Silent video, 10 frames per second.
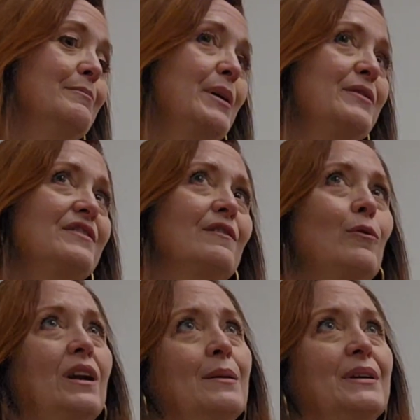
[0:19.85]
Most of
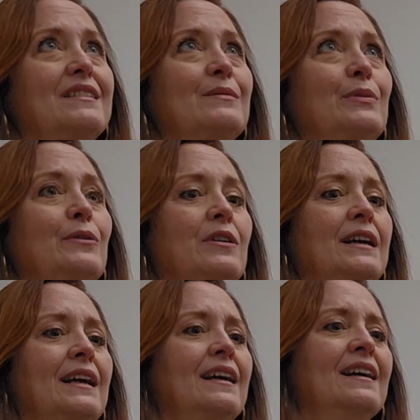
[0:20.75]
what I'm
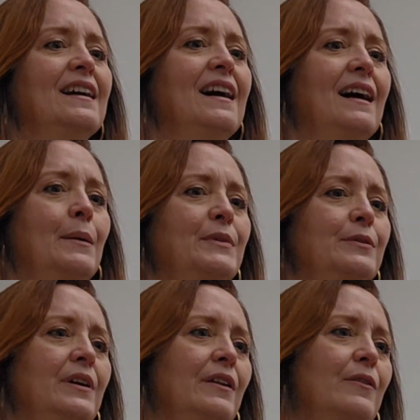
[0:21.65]
exploring, I'm
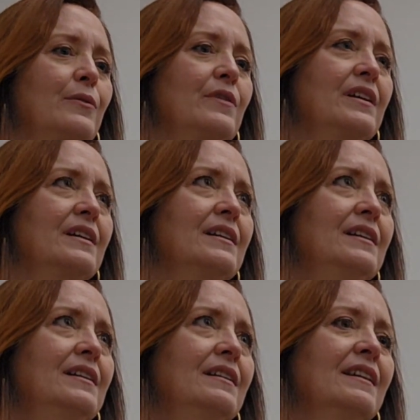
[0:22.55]
doing through the